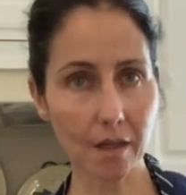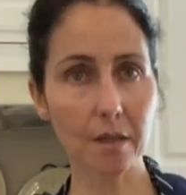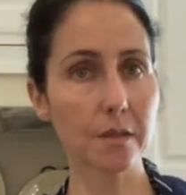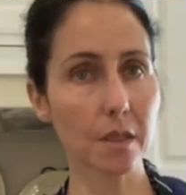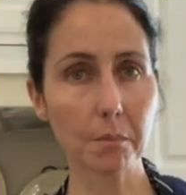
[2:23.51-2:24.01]
a
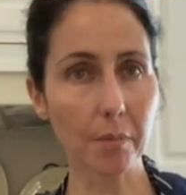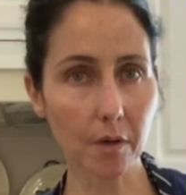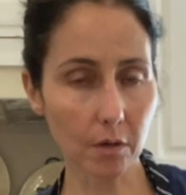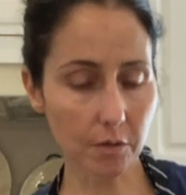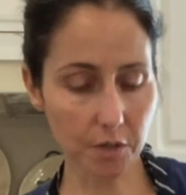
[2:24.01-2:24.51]

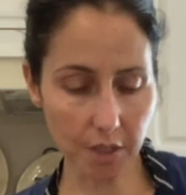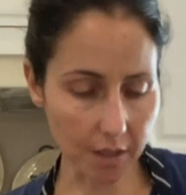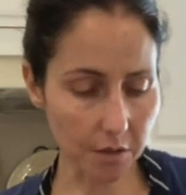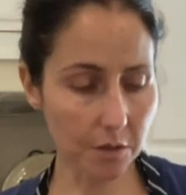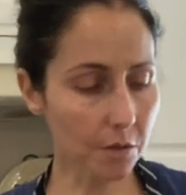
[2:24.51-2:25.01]
simple
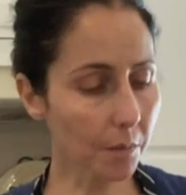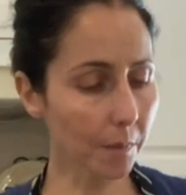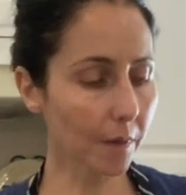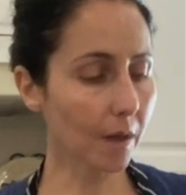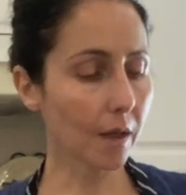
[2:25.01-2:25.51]
chicken soup